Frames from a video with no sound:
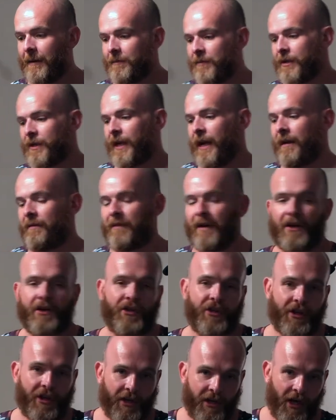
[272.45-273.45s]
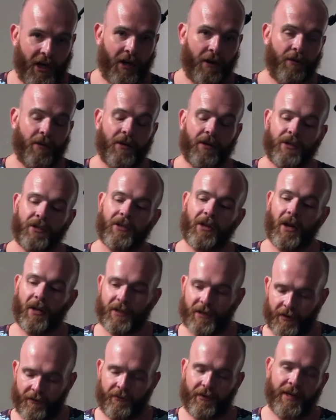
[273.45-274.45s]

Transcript: See how fast you can go. Start off